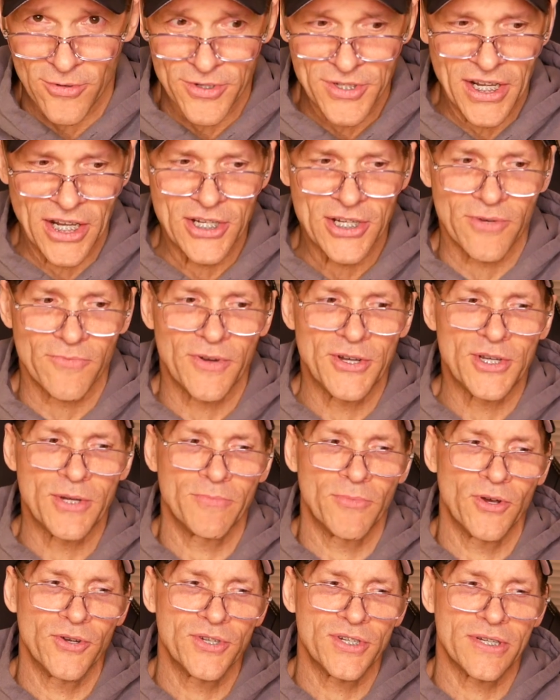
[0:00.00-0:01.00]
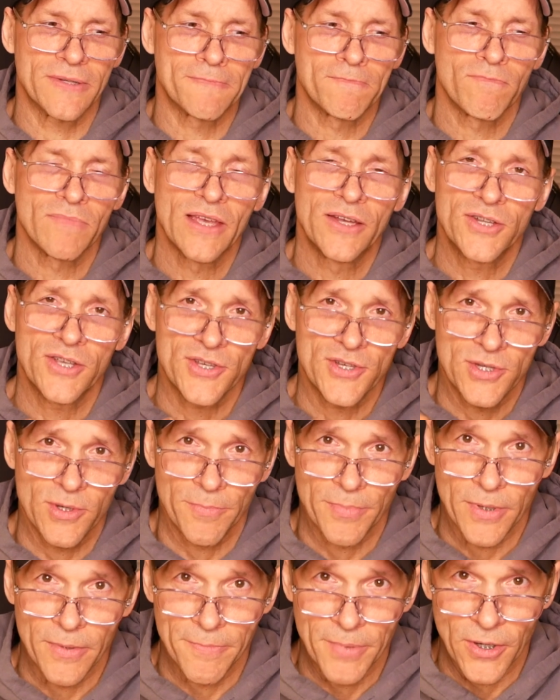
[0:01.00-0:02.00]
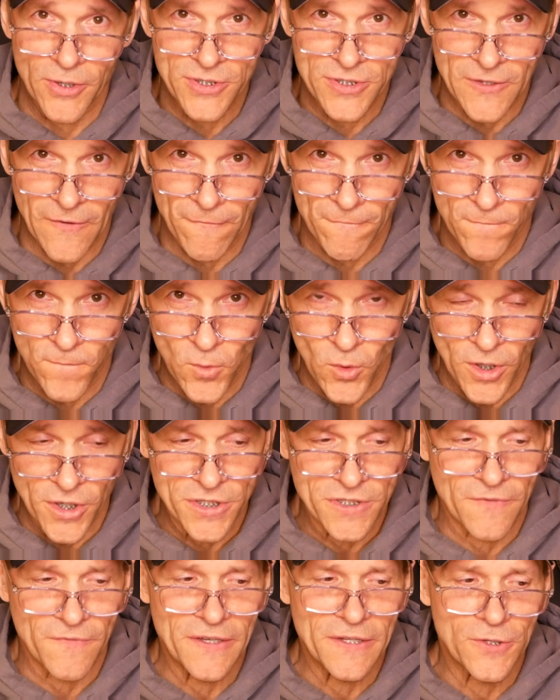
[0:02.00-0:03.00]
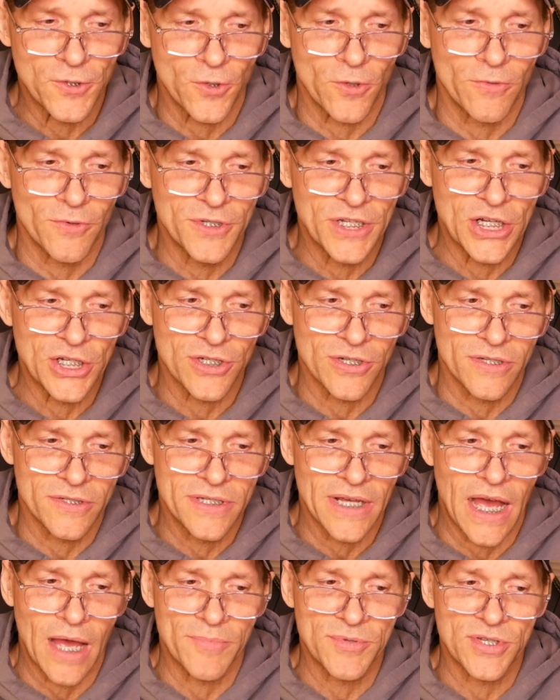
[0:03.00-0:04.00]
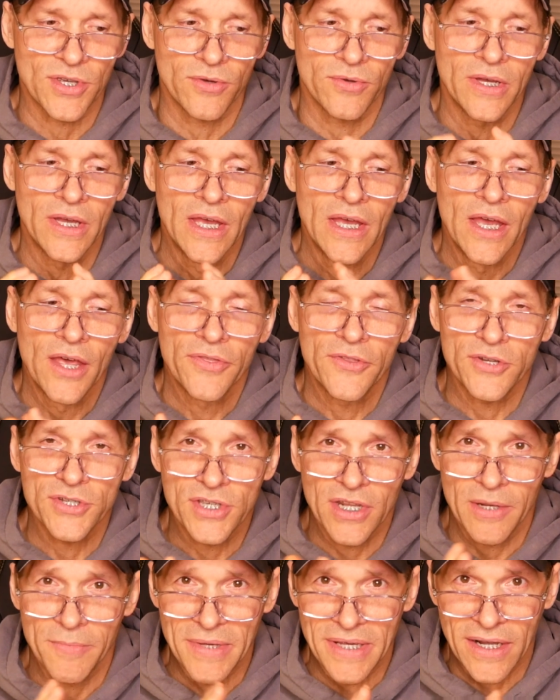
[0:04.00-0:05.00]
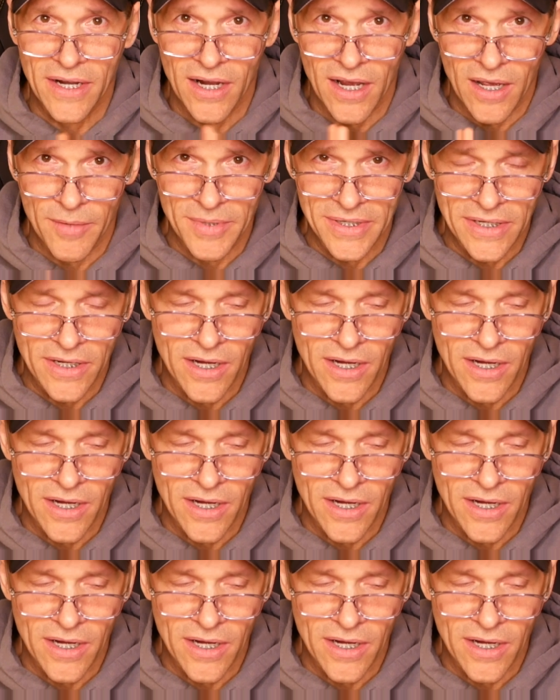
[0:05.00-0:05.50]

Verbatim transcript: rotation range of motion to superimpose the force of internal rotation on top. So there's gonna be common